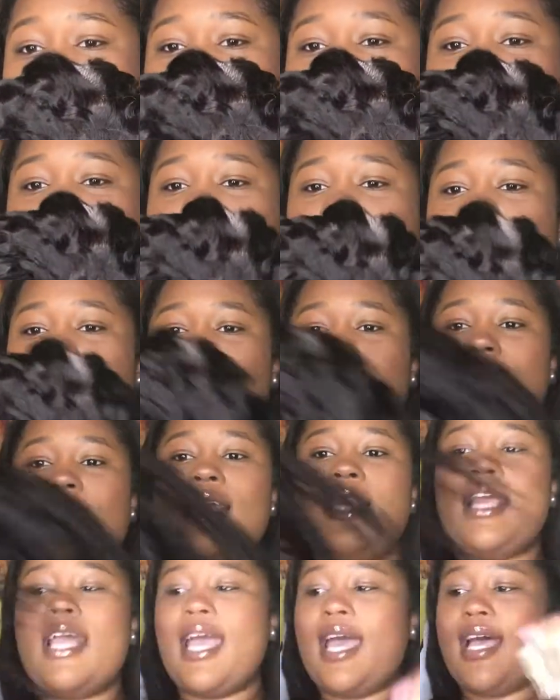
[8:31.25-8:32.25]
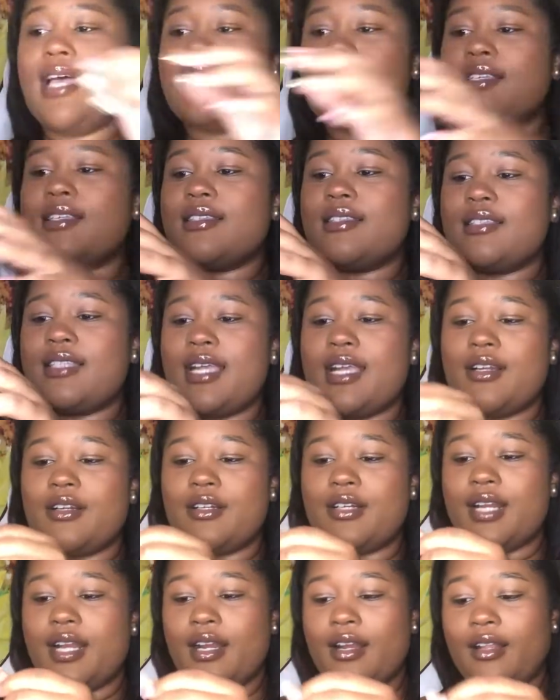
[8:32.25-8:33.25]
This is nice, and it has a
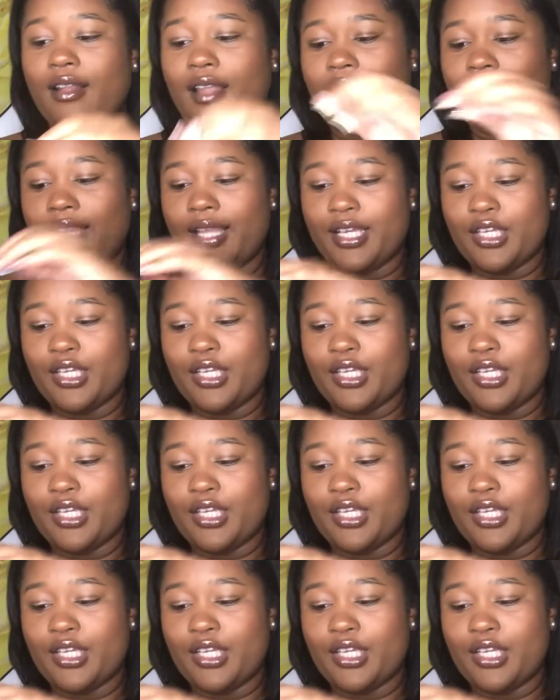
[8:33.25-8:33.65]
standard hairline.